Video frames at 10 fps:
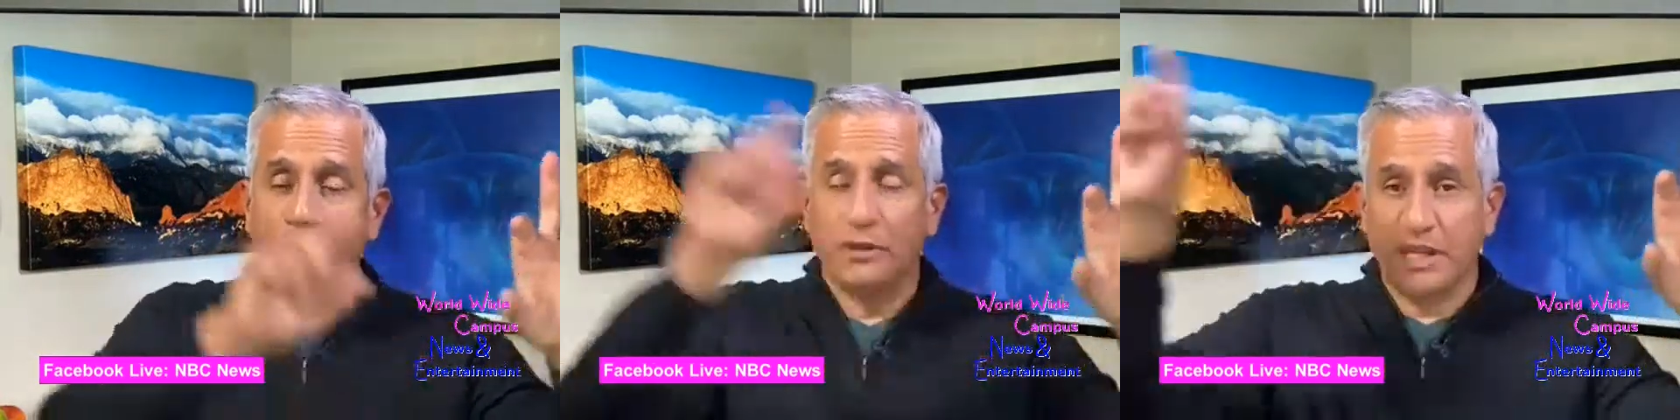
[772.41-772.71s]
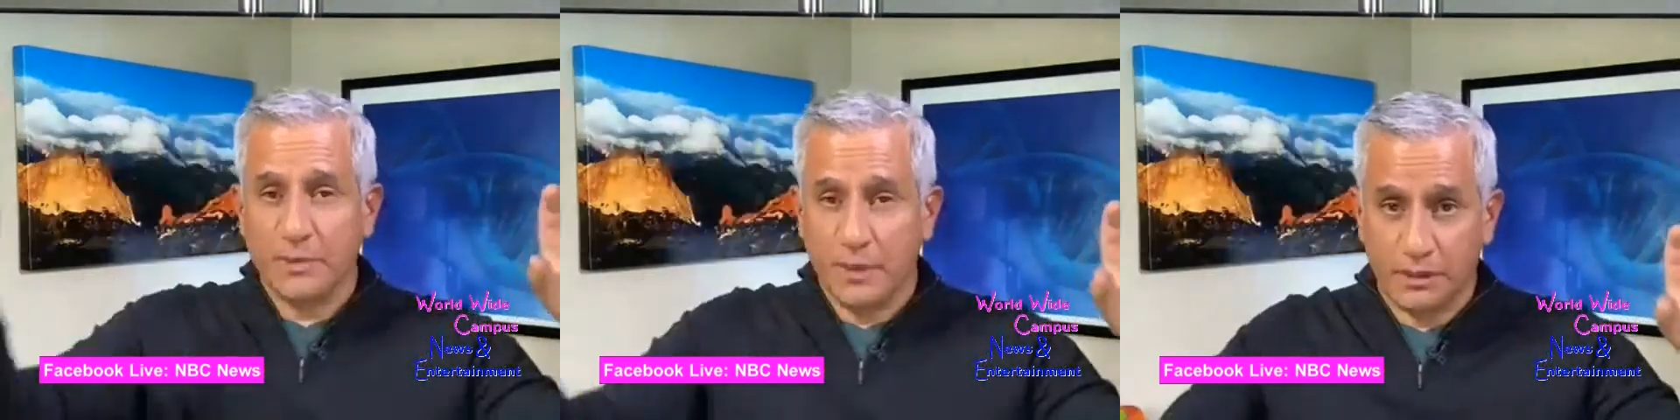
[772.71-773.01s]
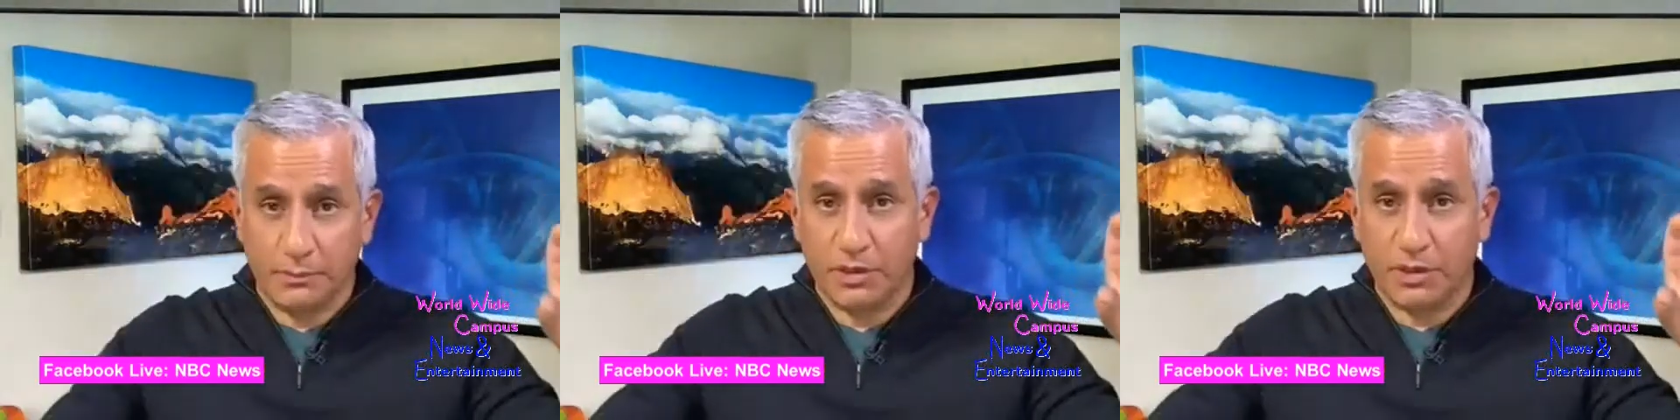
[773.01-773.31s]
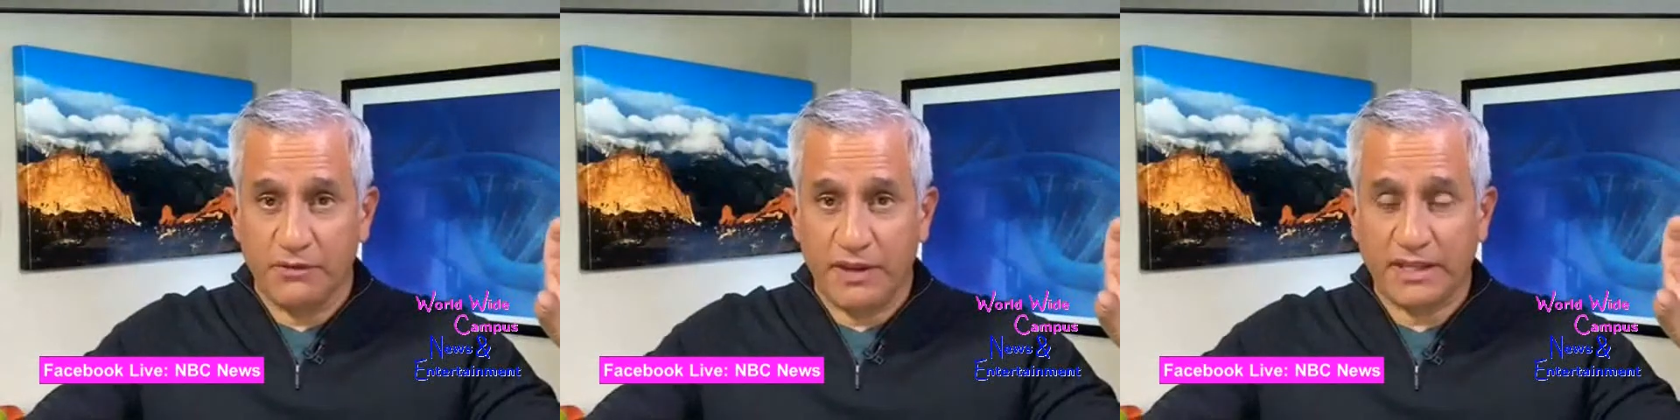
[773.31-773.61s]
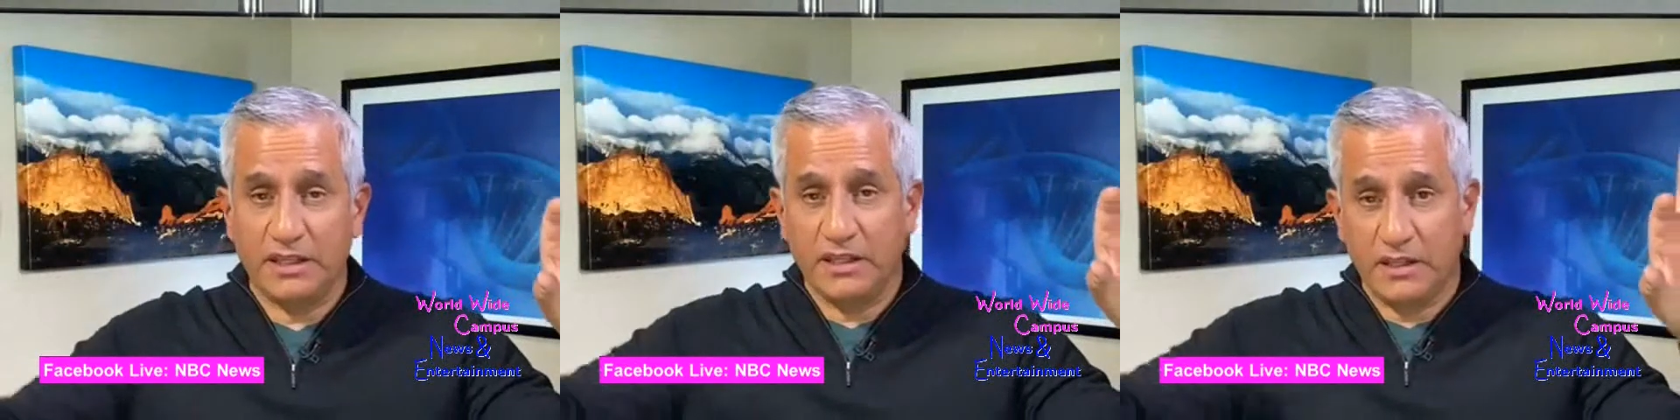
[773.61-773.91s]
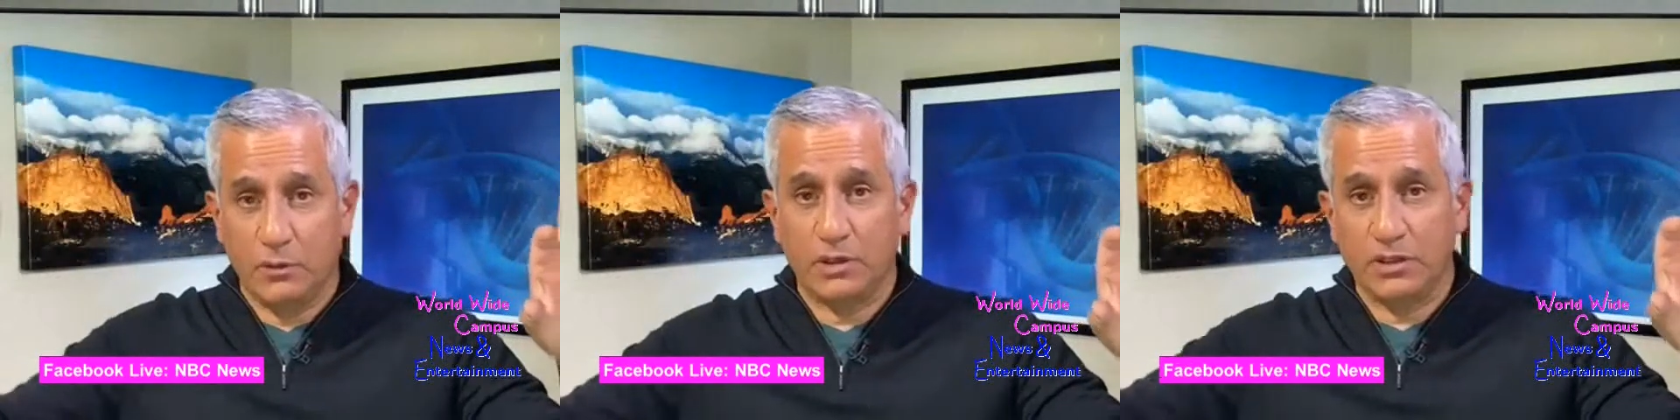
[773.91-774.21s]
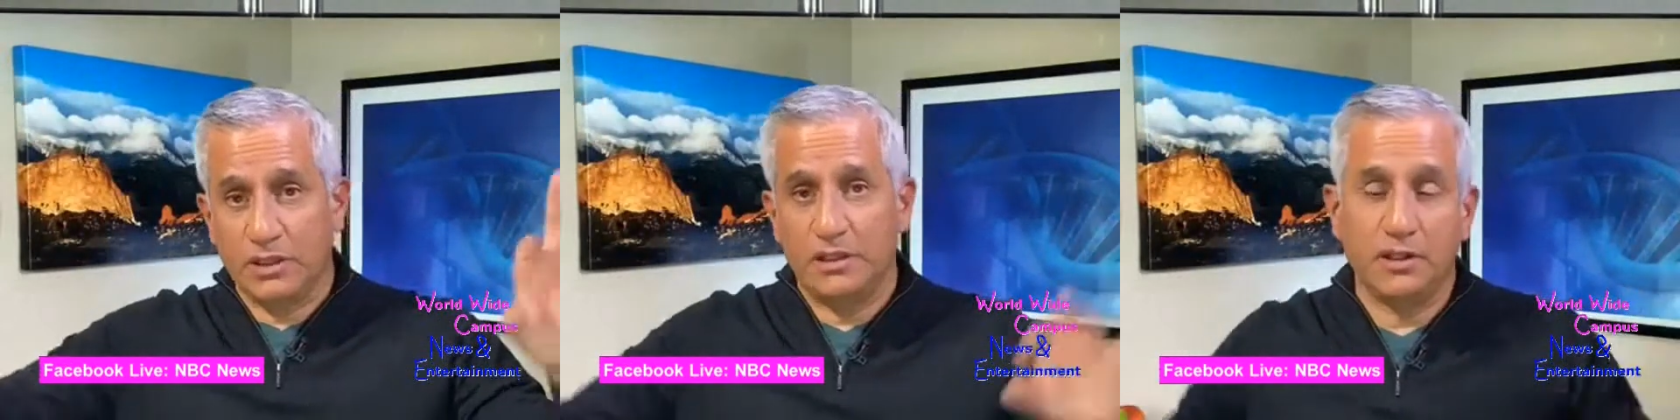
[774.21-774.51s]
next week the Moderna vaccine, and we'll
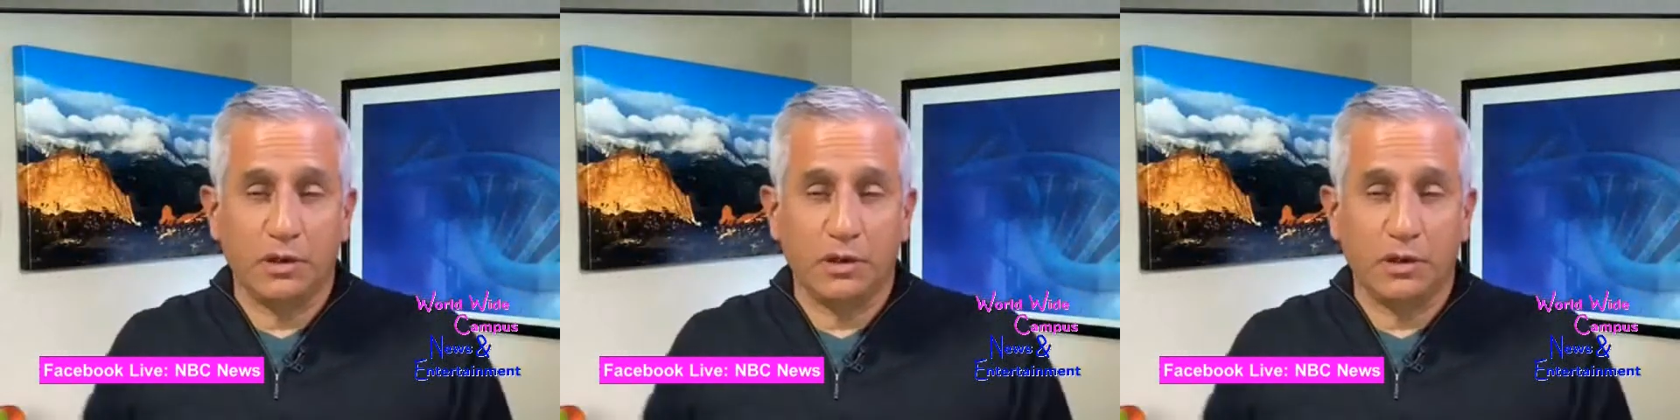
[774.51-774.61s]
continue to